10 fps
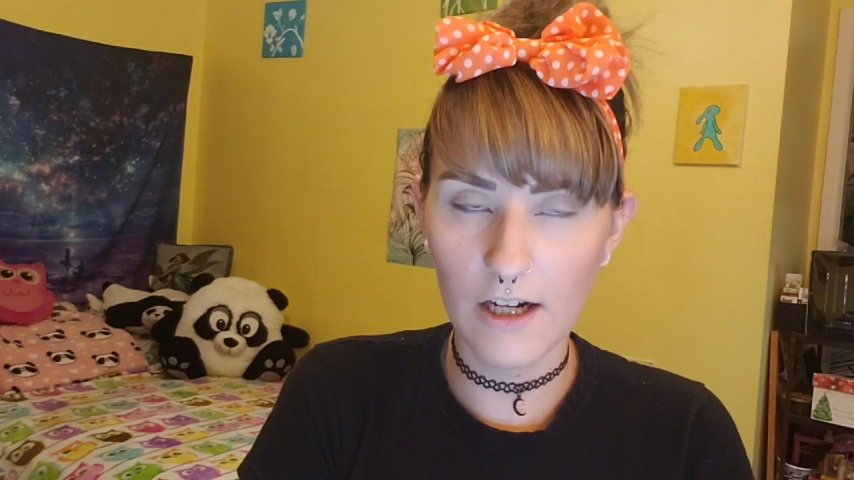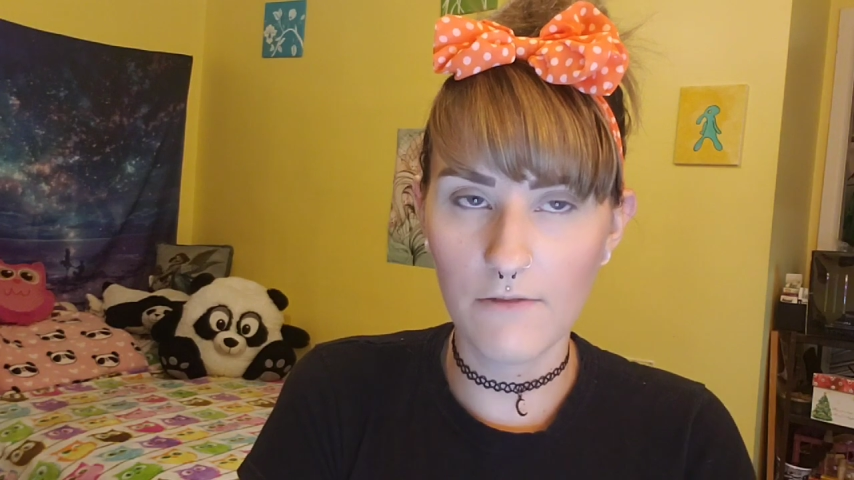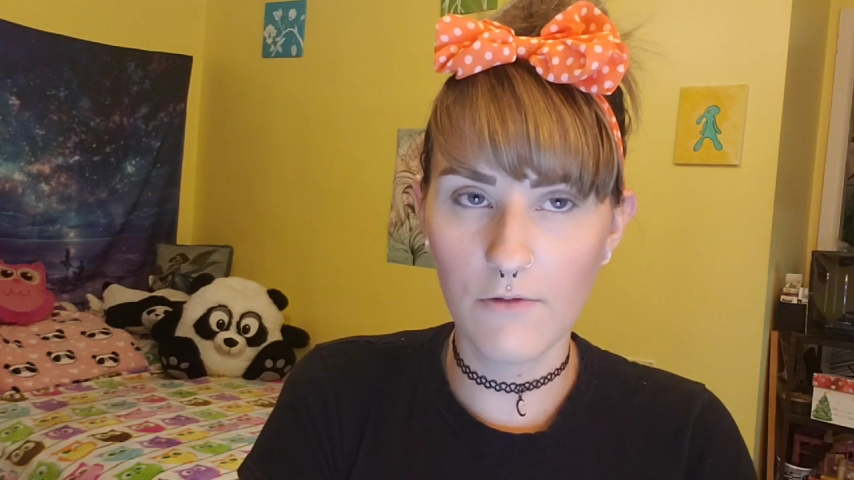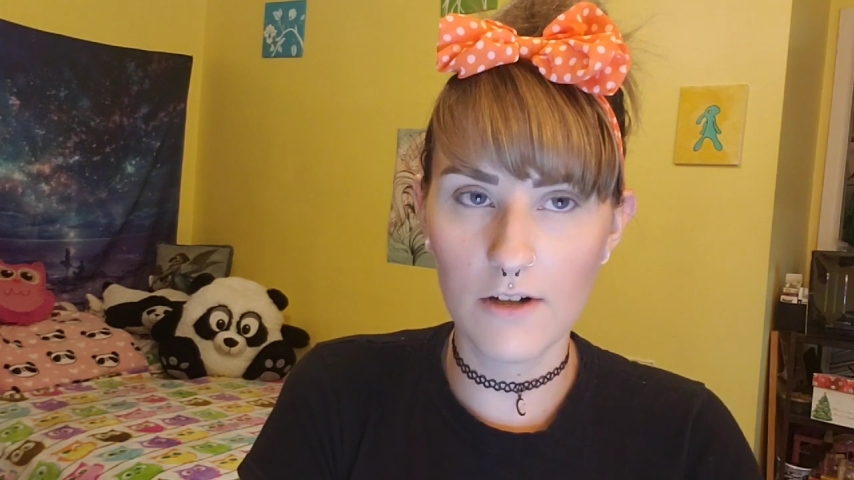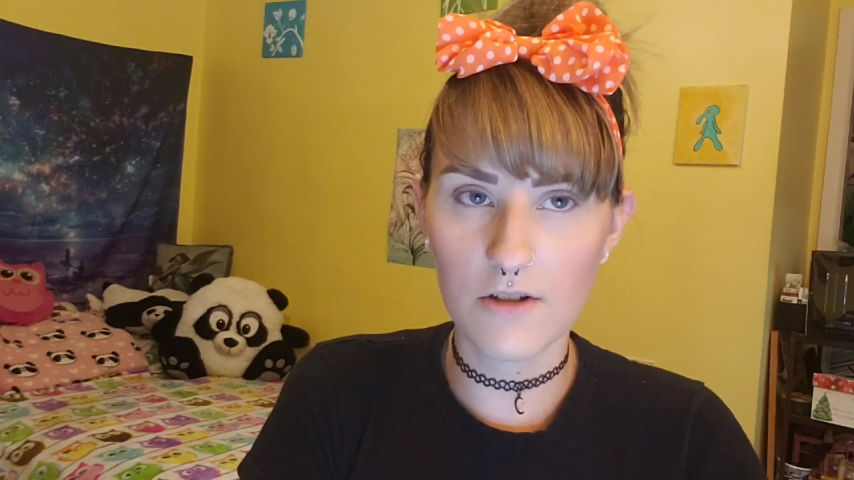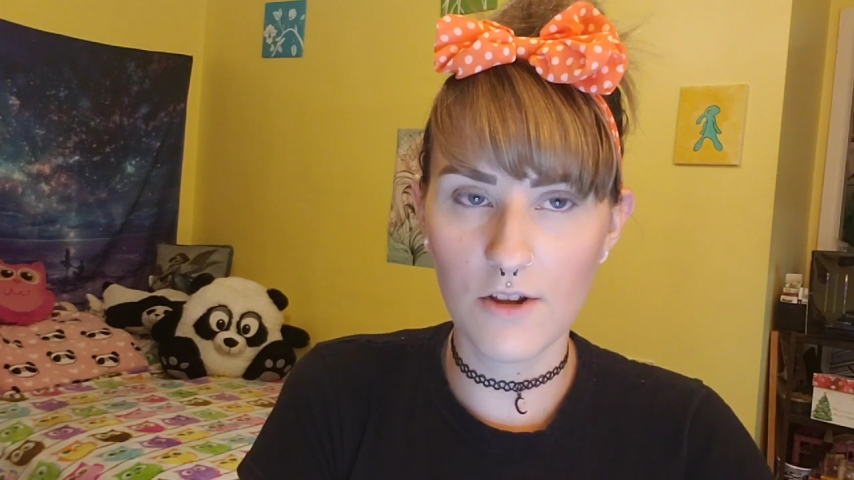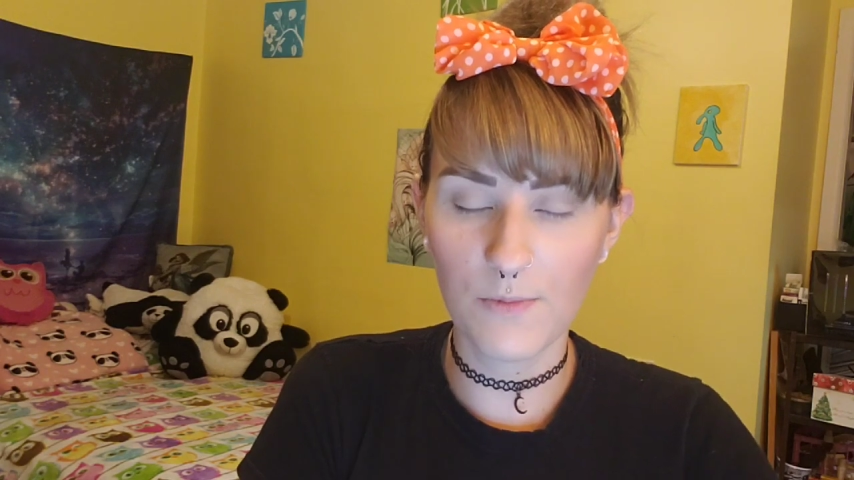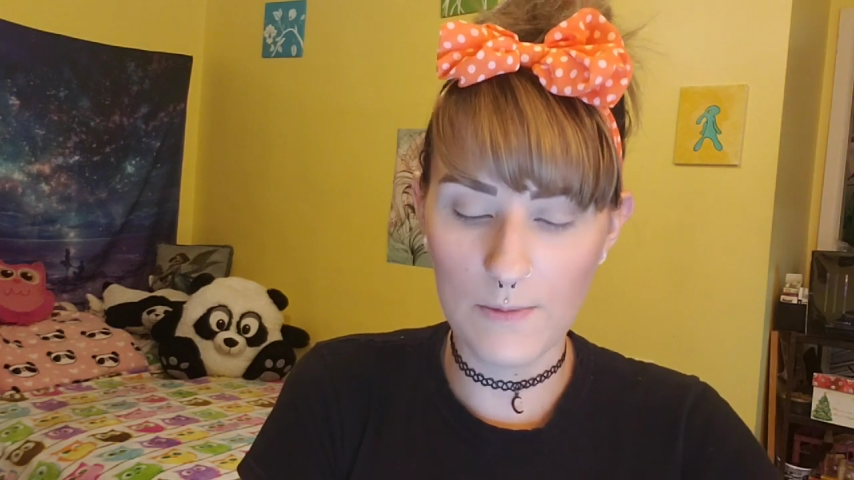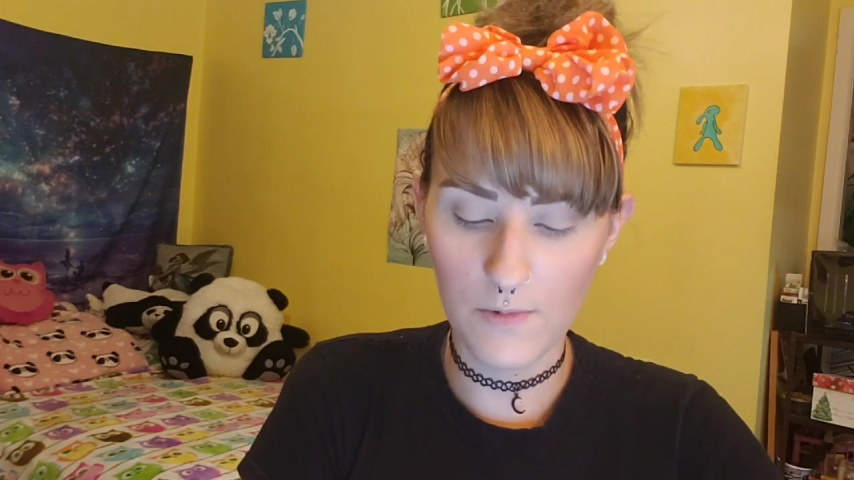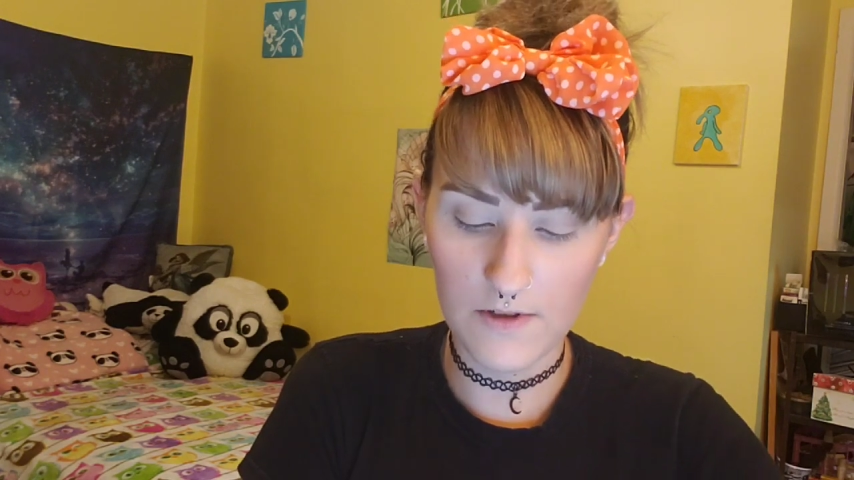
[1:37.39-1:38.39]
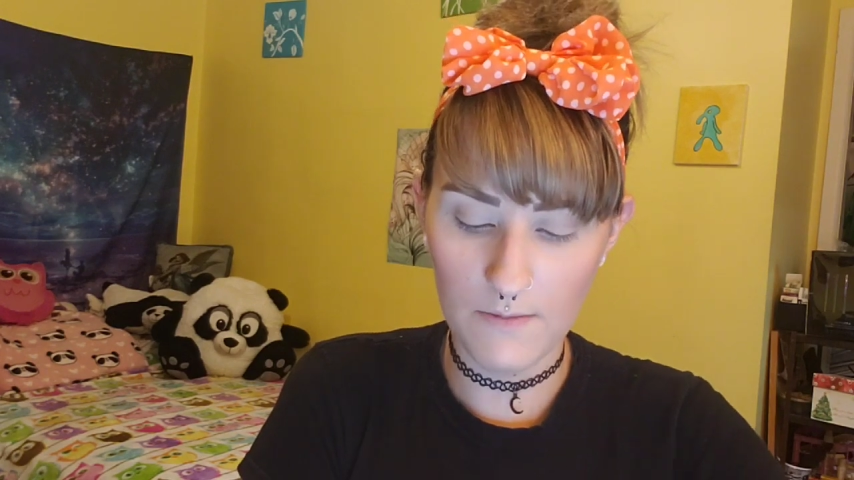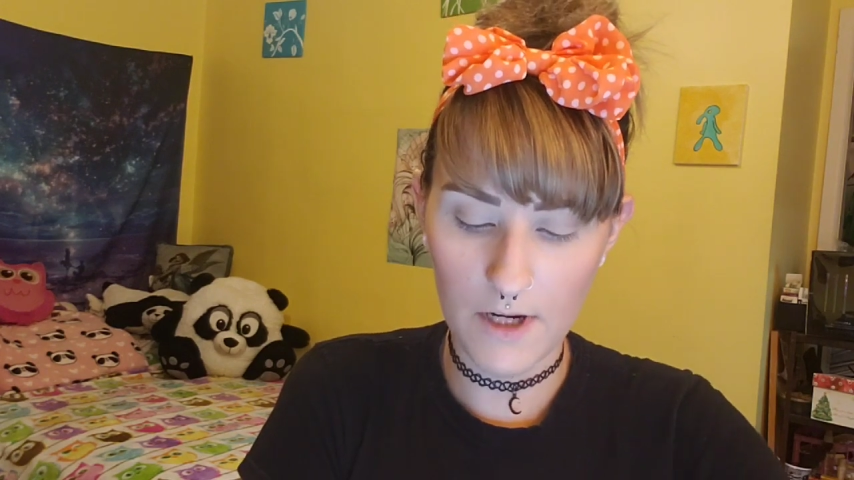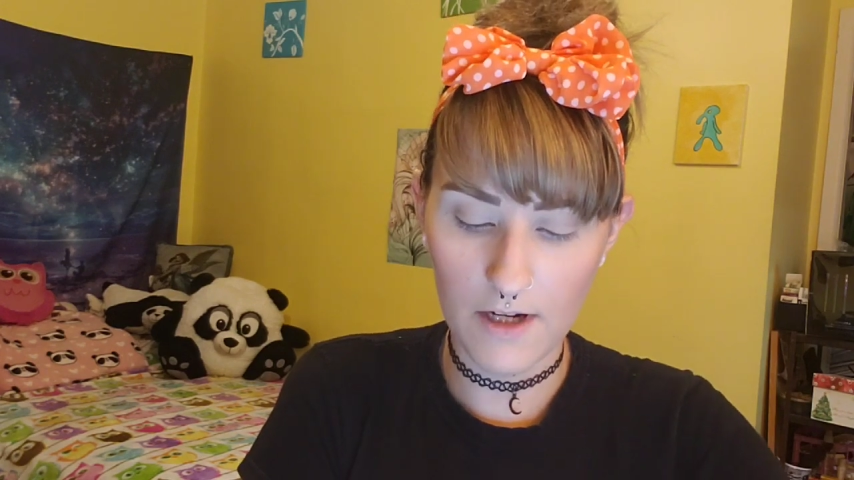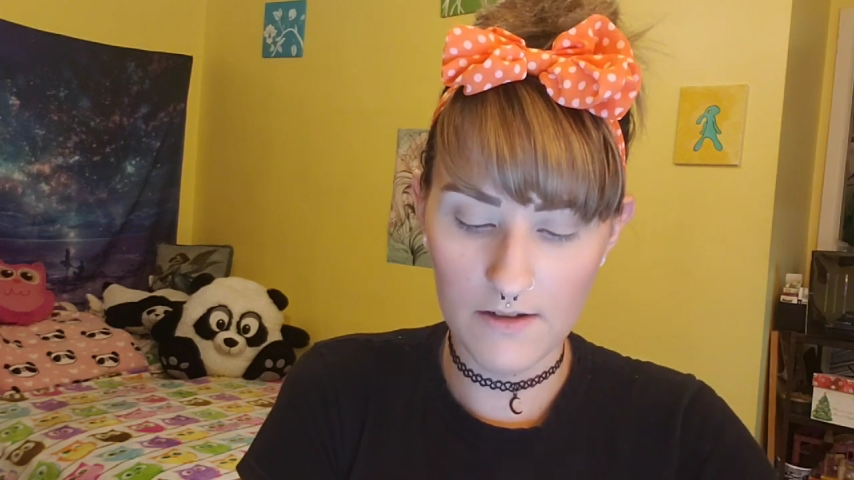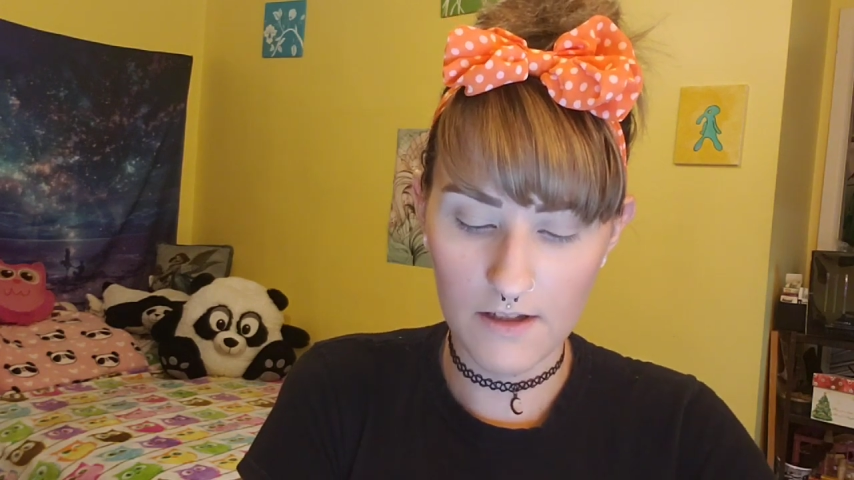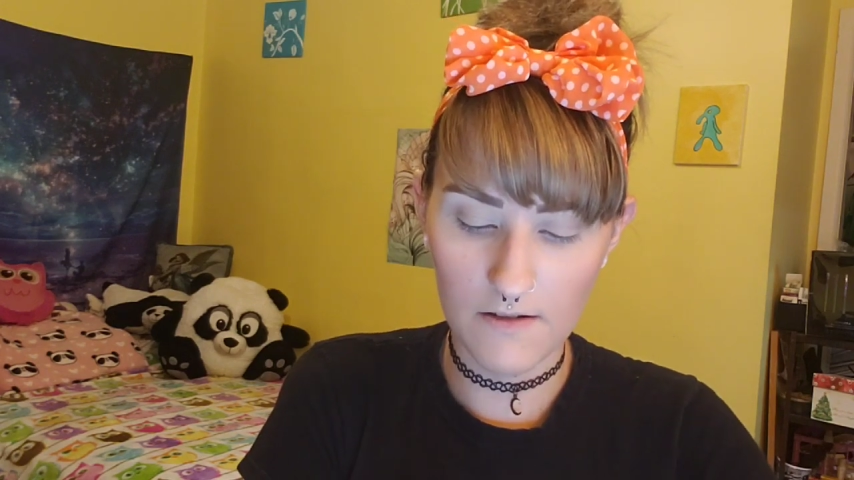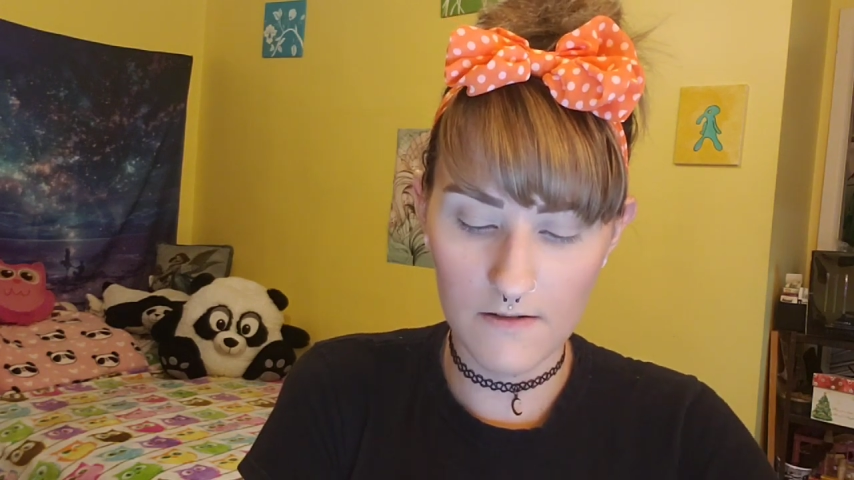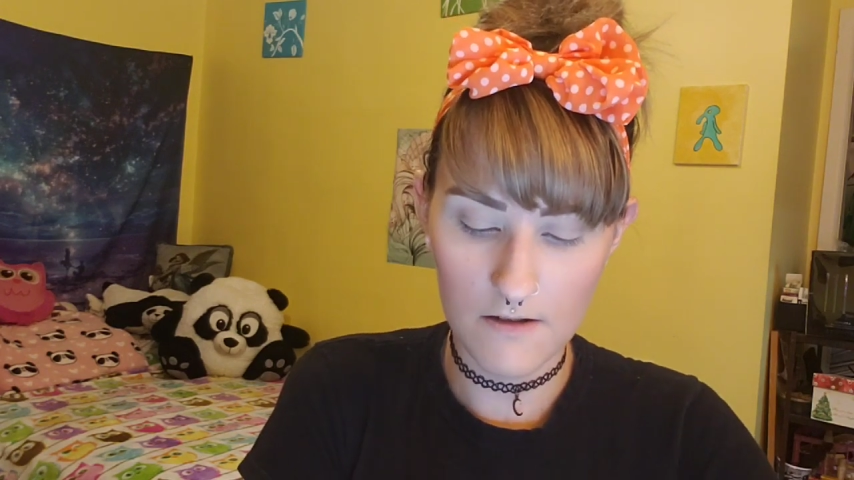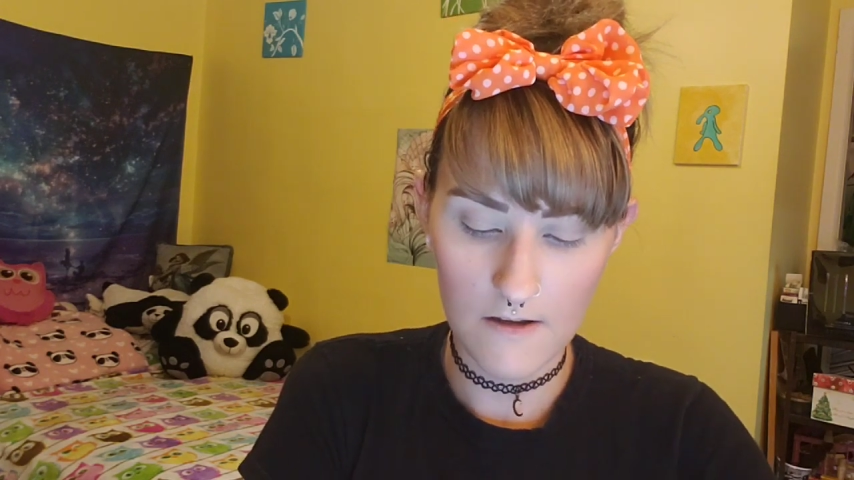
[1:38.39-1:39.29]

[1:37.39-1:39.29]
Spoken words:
I've watched other people's unboxings.